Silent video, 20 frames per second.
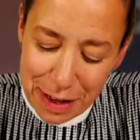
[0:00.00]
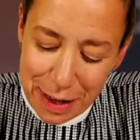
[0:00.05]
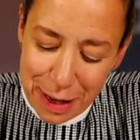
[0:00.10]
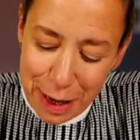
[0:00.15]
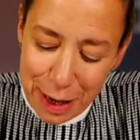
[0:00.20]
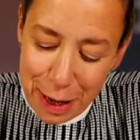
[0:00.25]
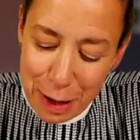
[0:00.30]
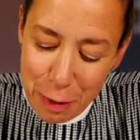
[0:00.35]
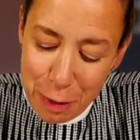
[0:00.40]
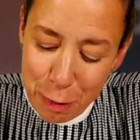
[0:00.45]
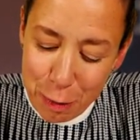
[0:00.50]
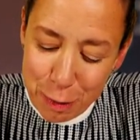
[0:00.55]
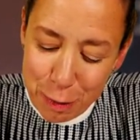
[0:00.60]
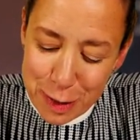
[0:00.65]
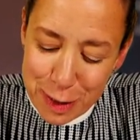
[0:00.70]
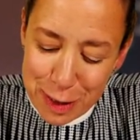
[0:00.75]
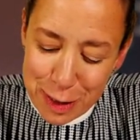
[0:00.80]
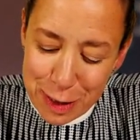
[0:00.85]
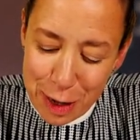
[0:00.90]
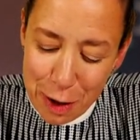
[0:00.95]
It
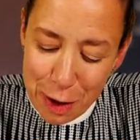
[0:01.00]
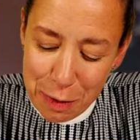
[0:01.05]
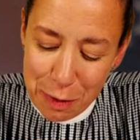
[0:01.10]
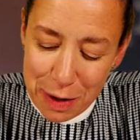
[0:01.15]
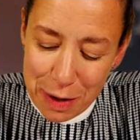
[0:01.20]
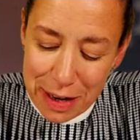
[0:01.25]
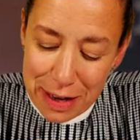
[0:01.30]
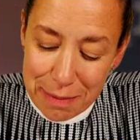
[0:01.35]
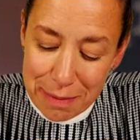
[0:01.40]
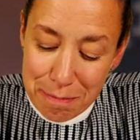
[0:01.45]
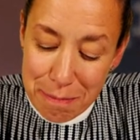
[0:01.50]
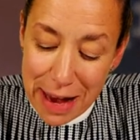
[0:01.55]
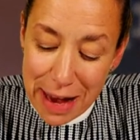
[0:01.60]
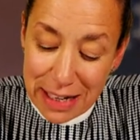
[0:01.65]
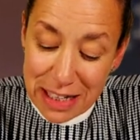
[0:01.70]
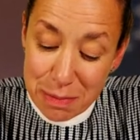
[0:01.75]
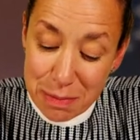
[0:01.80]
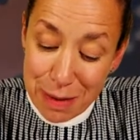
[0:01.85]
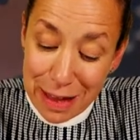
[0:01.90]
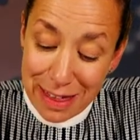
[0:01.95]
also
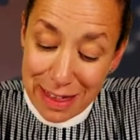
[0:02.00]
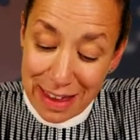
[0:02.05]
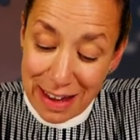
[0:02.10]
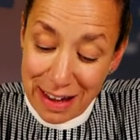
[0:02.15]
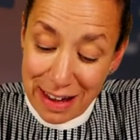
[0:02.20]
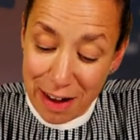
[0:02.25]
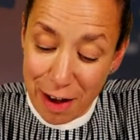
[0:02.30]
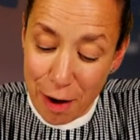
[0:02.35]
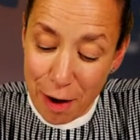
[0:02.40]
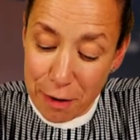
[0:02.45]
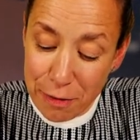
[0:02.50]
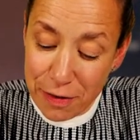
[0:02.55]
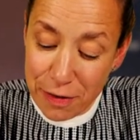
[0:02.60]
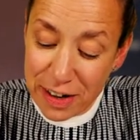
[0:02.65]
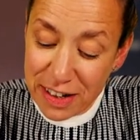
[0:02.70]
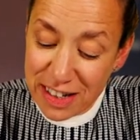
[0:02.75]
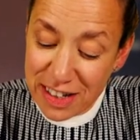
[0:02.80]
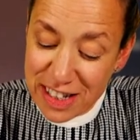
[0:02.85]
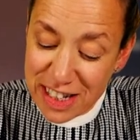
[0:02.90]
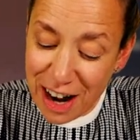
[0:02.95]
makes me think of
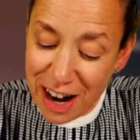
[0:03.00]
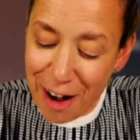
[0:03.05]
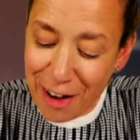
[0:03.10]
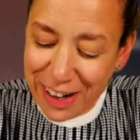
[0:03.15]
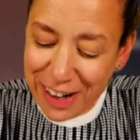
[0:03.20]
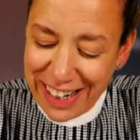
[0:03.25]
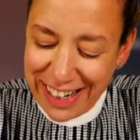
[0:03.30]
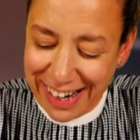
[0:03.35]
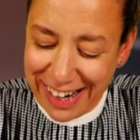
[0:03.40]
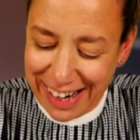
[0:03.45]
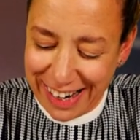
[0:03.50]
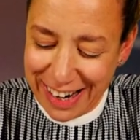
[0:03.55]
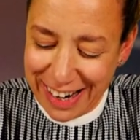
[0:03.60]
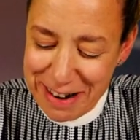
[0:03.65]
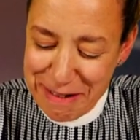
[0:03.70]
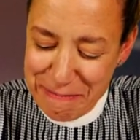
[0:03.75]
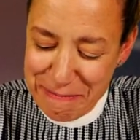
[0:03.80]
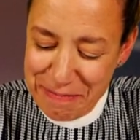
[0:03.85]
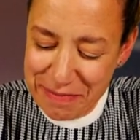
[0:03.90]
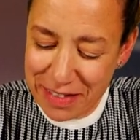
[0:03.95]
tiny.
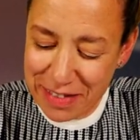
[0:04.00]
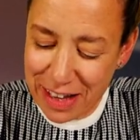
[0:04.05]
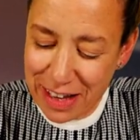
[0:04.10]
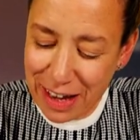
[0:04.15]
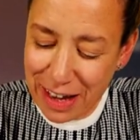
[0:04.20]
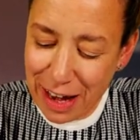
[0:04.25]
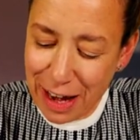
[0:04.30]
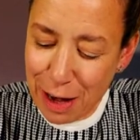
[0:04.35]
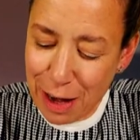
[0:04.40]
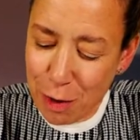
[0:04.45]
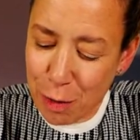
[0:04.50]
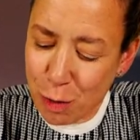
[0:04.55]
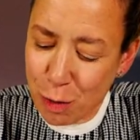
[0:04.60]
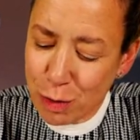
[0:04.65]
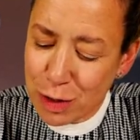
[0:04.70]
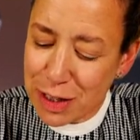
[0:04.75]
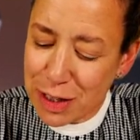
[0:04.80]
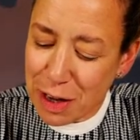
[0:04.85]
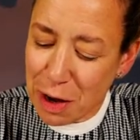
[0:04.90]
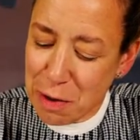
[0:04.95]
It also